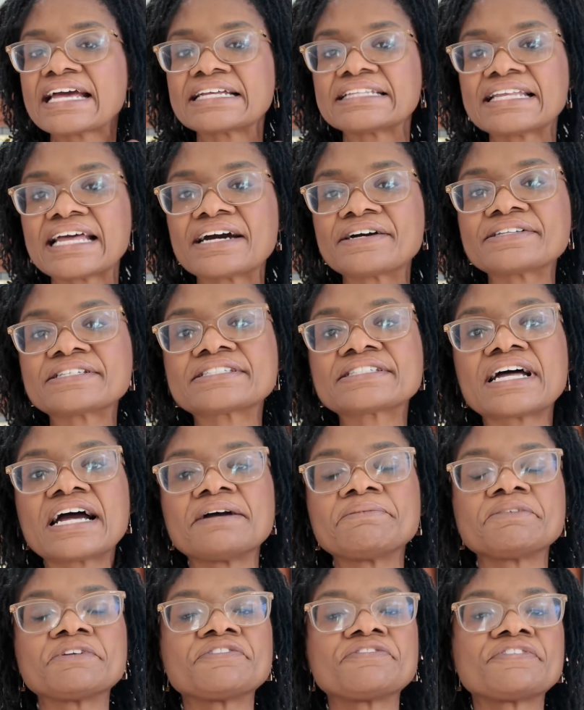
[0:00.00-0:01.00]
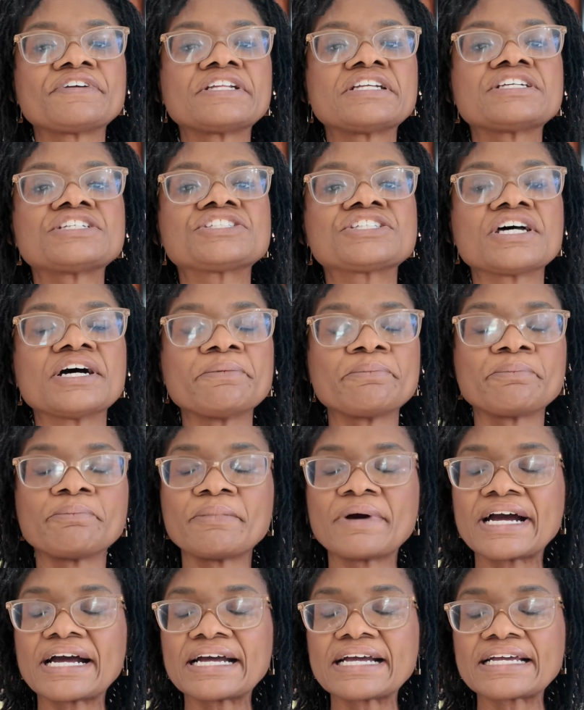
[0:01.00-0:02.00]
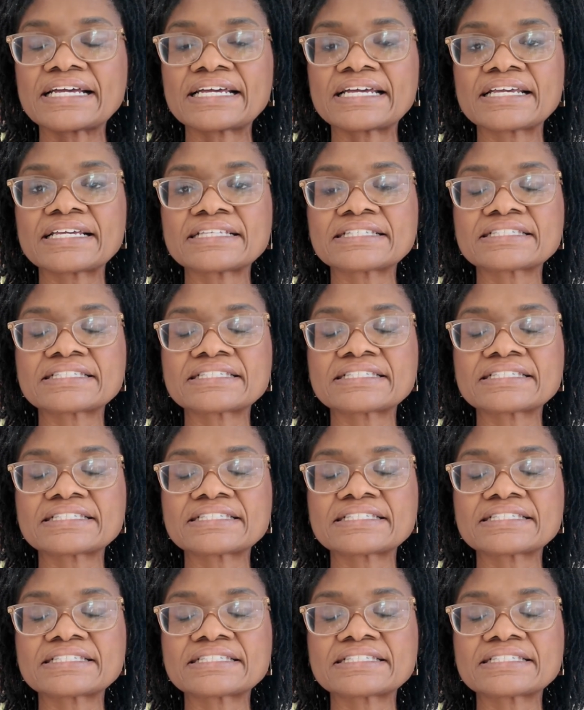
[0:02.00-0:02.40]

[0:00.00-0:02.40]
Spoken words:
Now it's time to finish up my